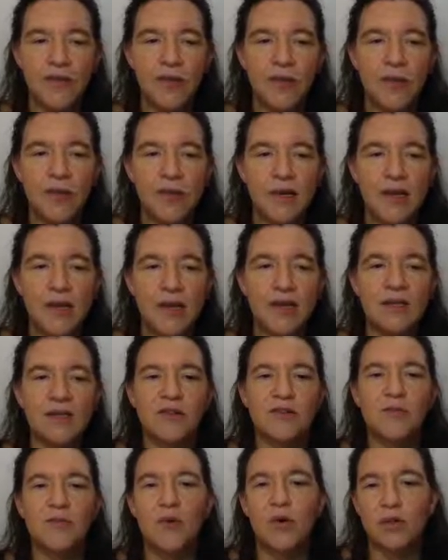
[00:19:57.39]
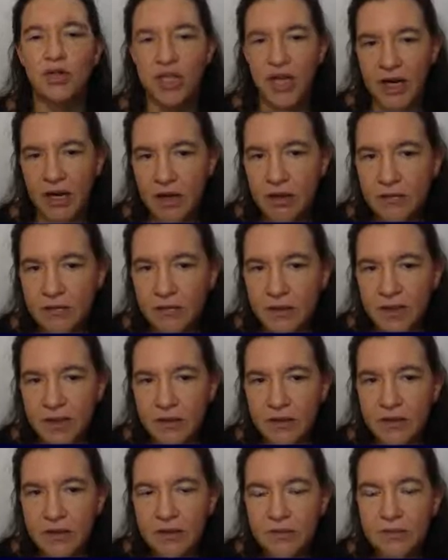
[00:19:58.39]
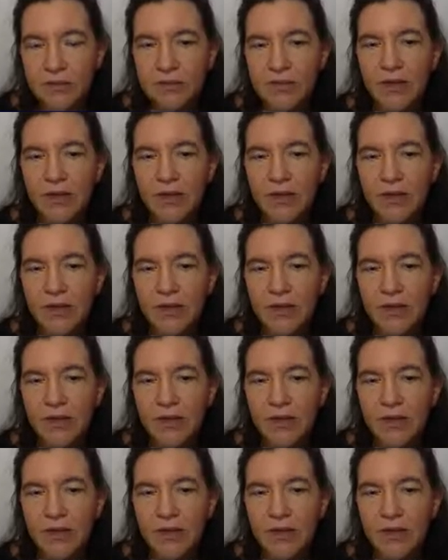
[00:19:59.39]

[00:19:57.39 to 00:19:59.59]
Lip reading: you're looking at more general fields,